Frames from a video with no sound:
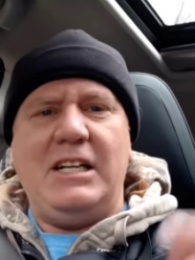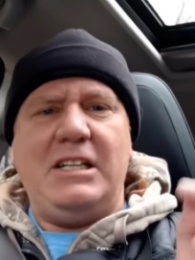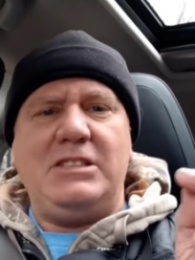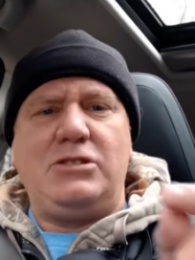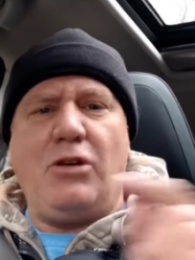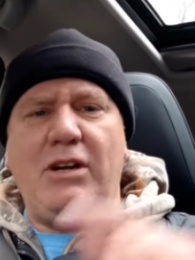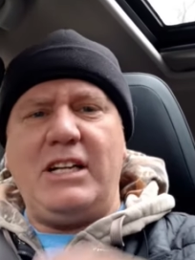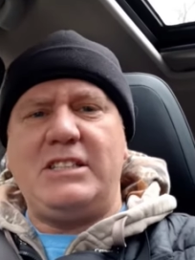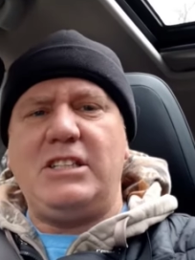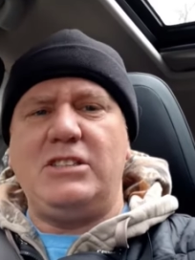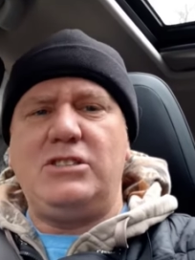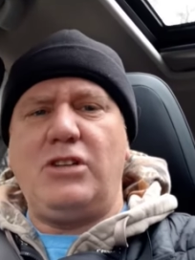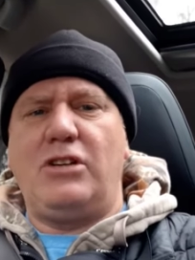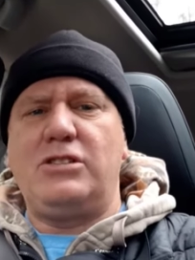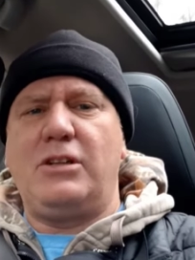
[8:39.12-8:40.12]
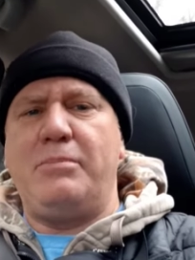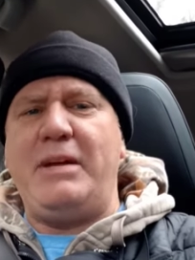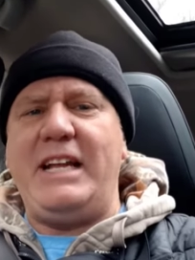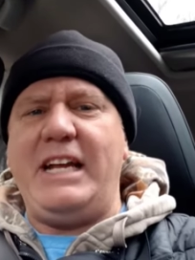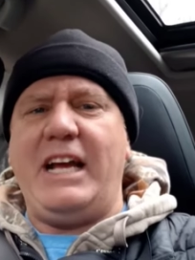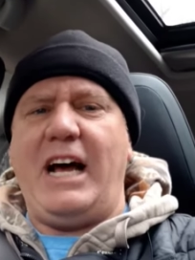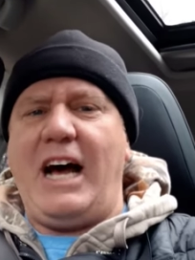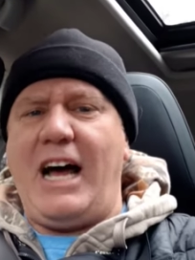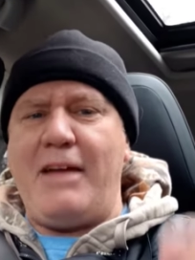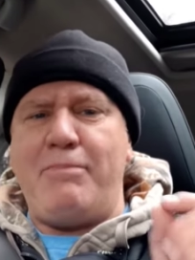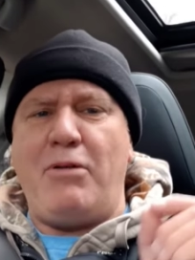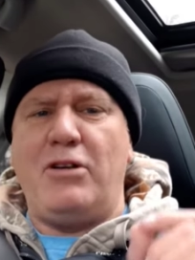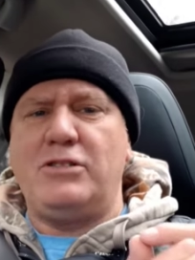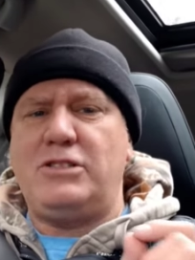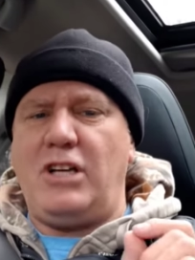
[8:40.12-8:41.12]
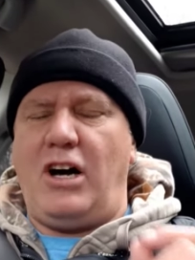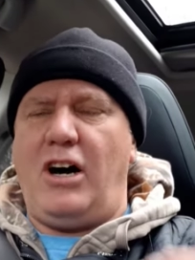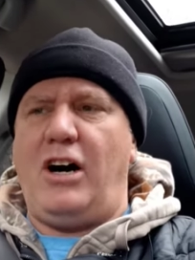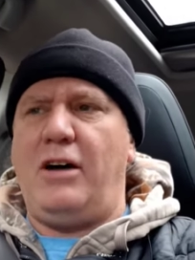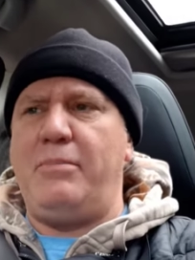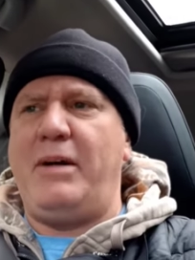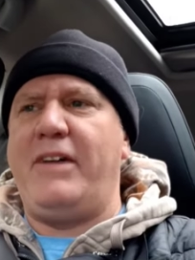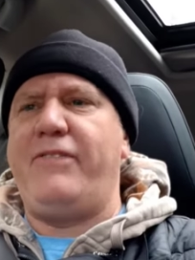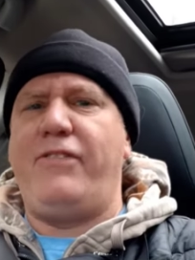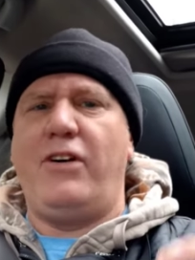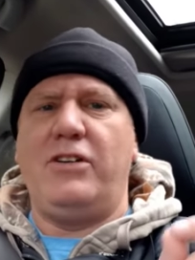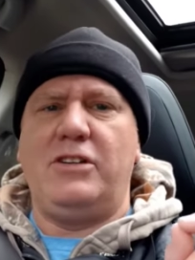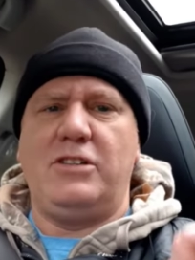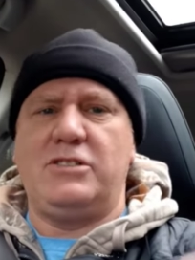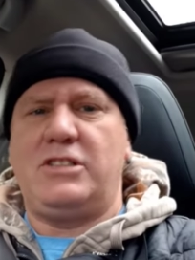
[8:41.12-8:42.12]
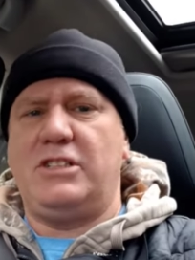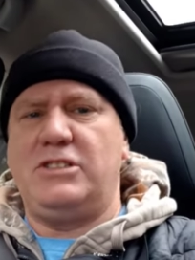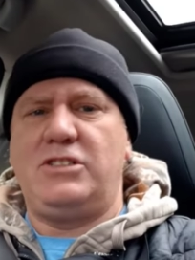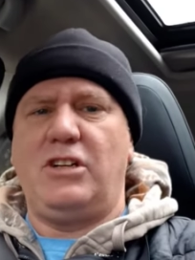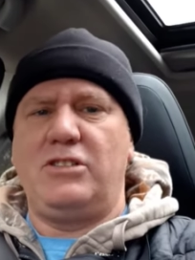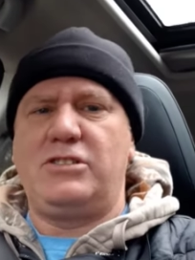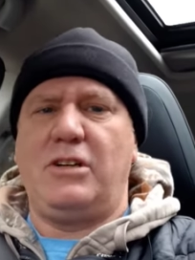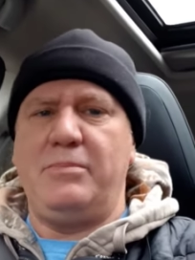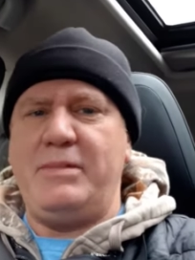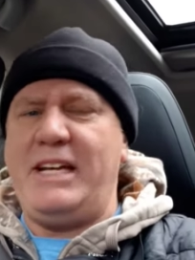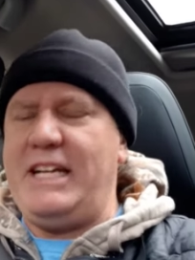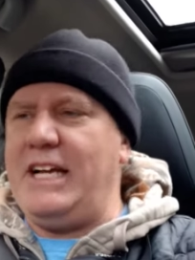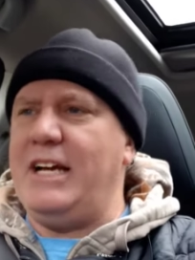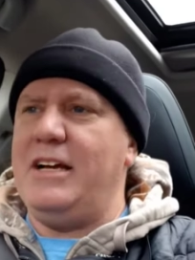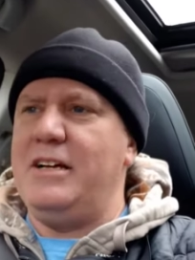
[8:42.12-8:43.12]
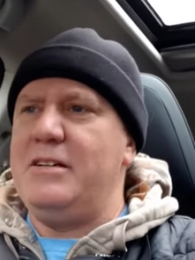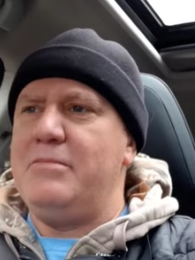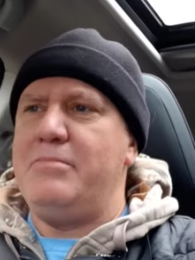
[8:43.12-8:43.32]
Join us on social media. I post all my photos on social media.